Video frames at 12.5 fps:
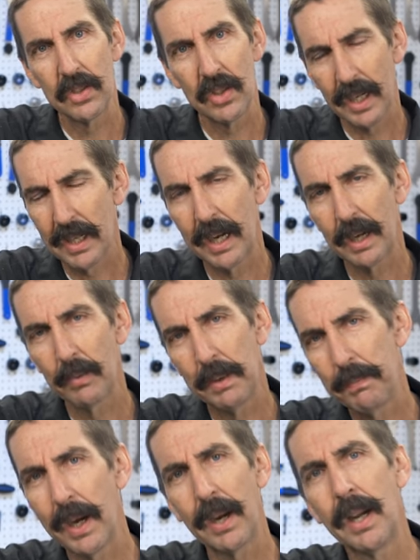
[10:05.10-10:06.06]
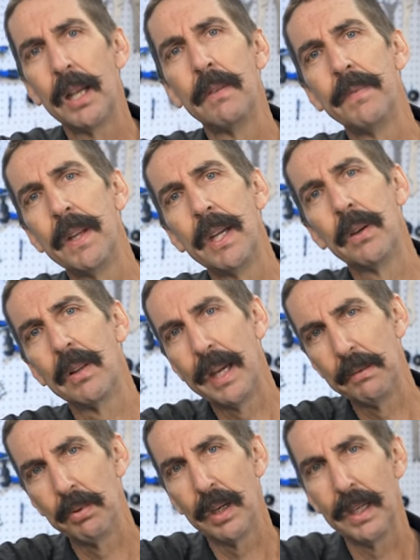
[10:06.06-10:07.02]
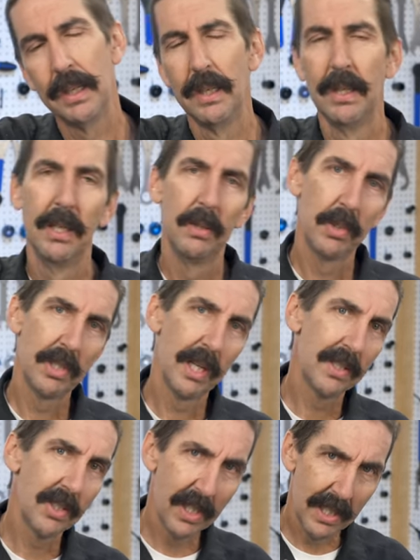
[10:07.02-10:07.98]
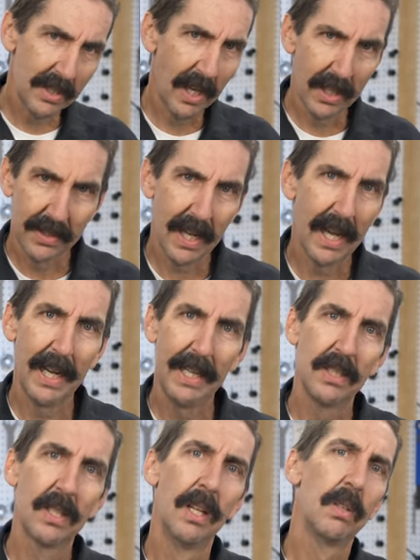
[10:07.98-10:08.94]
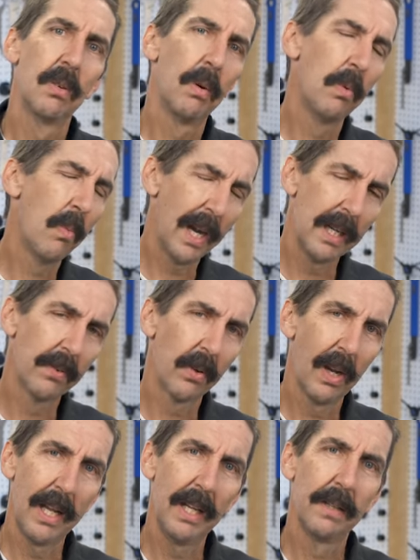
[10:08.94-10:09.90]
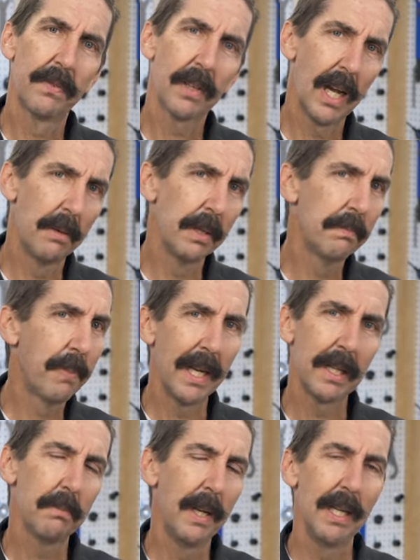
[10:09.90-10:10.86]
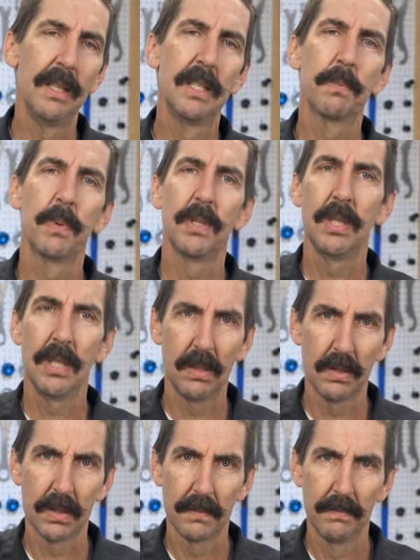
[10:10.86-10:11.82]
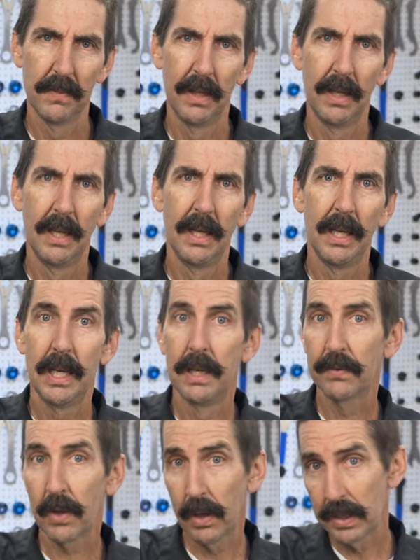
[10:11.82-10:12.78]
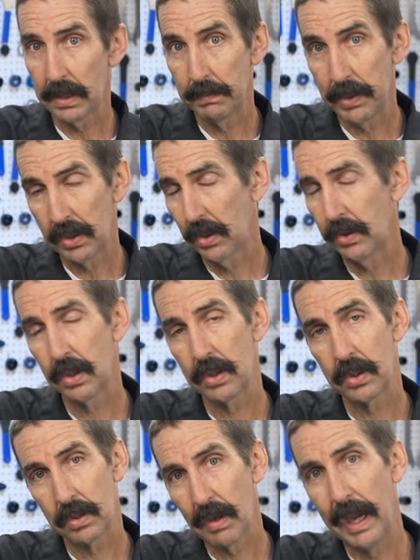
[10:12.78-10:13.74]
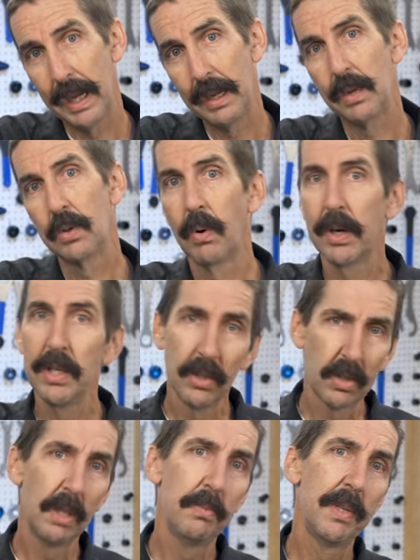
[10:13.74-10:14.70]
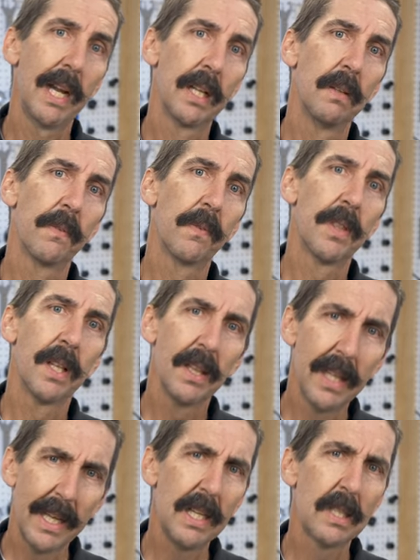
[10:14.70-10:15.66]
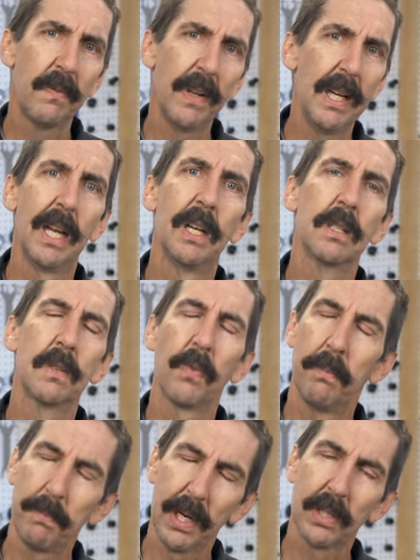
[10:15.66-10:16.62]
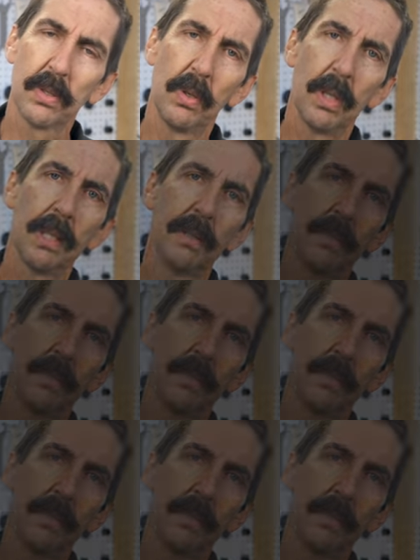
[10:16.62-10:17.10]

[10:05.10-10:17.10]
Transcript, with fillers: check out our Repair Help video library, which has detailed guides to a wide variety of common bike maintenance procedures. And of course, be sure to subscribe to our YouTube channel for the latest videos from Park Tool.